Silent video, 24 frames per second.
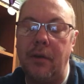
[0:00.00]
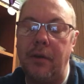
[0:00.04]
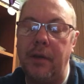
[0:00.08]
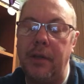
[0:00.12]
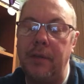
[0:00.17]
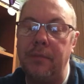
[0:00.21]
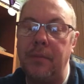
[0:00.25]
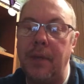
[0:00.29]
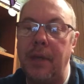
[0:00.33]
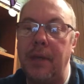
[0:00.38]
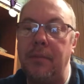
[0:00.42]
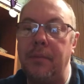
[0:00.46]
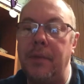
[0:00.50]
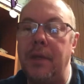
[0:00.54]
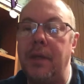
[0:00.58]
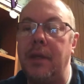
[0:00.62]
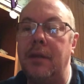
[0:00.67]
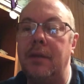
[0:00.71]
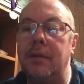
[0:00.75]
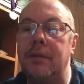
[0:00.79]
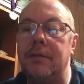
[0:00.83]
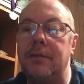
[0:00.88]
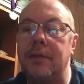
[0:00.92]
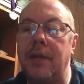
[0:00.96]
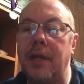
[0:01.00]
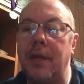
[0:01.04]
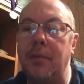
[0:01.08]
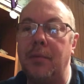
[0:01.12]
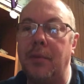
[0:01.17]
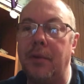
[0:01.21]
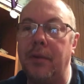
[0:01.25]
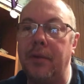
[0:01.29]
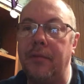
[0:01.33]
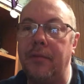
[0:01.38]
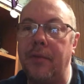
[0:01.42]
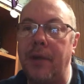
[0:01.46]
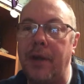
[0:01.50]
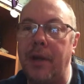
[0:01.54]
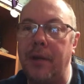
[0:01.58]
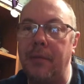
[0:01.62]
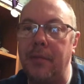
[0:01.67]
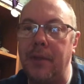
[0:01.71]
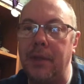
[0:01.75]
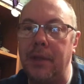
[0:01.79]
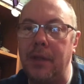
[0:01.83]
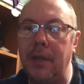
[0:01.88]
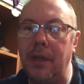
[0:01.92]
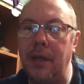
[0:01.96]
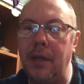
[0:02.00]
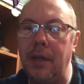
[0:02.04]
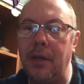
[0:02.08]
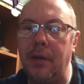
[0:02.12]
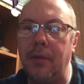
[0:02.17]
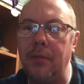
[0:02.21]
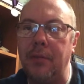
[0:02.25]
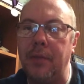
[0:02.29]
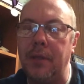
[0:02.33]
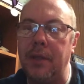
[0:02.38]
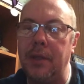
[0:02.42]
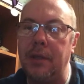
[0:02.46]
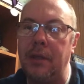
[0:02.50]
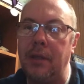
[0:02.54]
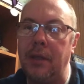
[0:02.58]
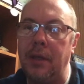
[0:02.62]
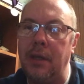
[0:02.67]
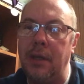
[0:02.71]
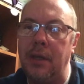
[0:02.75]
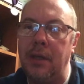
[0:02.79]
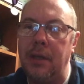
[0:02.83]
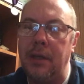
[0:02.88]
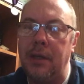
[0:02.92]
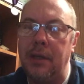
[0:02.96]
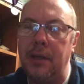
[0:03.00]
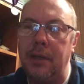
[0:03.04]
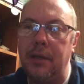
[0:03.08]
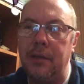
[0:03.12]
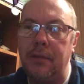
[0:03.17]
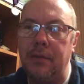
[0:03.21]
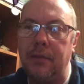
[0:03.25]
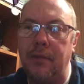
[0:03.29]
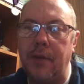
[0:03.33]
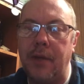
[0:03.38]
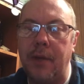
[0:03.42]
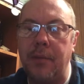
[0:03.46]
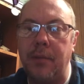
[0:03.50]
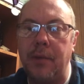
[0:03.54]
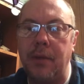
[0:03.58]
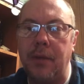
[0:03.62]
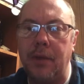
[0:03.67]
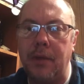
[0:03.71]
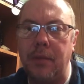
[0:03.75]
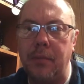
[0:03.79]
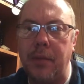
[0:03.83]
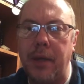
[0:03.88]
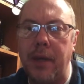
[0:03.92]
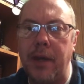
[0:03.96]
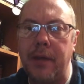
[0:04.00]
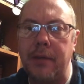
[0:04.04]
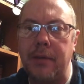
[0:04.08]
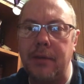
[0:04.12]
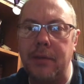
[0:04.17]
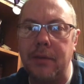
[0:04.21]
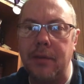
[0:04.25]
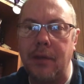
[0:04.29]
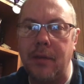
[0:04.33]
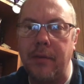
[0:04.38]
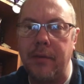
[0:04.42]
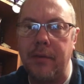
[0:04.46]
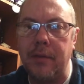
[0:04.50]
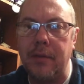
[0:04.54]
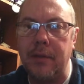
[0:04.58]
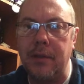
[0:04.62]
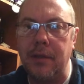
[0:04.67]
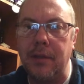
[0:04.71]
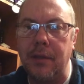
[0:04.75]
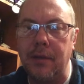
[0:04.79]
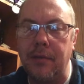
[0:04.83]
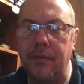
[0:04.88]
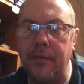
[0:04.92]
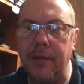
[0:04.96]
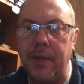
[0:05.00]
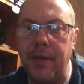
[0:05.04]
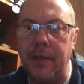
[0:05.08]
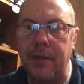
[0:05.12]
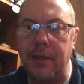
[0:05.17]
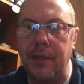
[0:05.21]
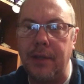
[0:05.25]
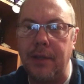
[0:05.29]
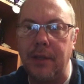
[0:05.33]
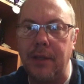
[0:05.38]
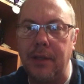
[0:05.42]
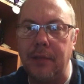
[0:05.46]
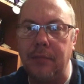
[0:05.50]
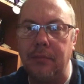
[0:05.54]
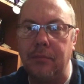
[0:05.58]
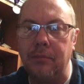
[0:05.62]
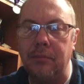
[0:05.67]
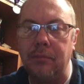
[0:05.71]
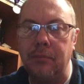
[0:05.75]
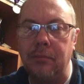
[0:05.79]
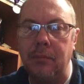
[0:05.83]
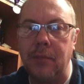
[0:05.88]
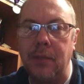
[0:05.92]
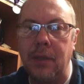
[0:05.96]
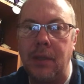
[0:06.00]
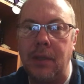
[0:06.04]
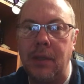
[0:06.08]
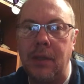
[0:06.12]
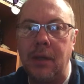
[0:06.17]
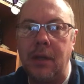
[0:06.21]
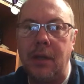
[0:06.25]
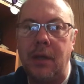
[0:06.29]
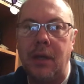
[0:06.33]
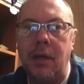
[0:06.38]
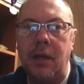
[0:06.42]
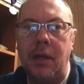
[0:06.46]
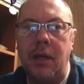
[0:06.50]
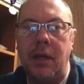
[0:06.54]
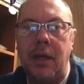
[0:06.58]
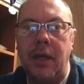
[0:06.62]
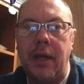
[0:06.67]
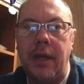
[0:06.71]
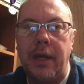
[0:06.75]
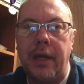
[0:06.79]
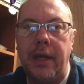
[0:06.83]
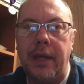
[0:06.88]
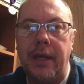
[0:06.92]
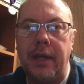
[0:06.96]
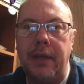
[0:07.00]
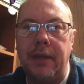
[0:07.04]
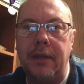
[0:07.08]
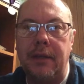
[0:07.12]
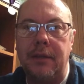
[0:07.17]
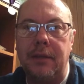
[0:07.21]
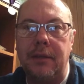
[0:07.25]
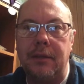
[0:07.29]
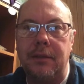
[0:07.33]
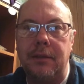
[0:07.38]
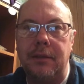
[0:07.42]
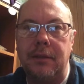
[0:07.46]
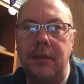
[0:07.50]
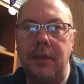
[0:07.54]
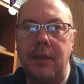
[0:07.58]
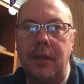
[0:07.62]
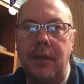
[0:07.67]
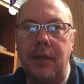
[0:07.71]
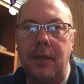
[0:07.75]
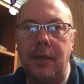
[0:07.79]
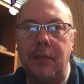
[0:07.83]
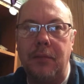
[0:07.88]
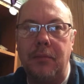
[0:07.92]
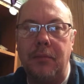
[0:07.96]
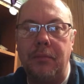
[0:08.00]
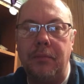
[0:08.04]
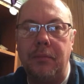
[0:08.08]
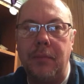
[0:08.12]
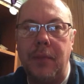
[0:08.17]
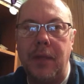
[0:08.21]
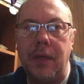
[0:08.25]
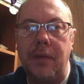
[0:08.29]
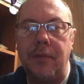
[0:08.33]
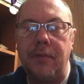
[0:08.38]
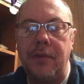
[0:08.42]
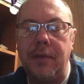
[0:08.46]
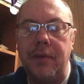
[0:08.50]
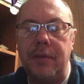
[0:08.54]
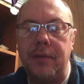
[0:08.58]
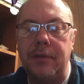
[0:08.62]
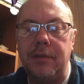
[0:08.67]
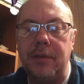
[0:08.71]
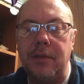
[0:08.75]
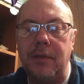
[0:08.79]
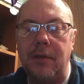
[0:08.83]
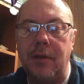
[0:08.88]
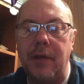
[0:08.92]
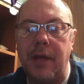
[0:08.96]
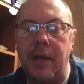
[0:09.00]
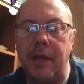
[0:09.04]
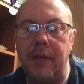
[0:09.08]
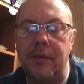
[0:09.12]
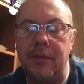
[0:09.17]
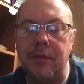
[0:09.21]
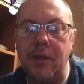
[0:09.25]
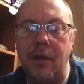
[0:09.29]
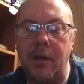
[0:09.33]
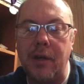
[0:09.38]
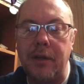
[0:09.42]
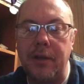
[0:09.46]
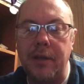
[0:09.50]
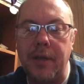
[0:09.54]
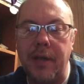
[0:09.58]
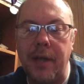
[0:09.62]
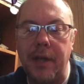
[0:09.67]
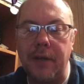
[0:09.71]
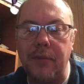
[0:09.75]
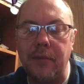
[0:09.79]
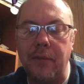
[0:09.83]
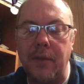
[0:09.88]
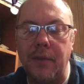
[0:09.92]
he may be in a stable environment now, but his environment in the past has obviously affected him. And if he still has contact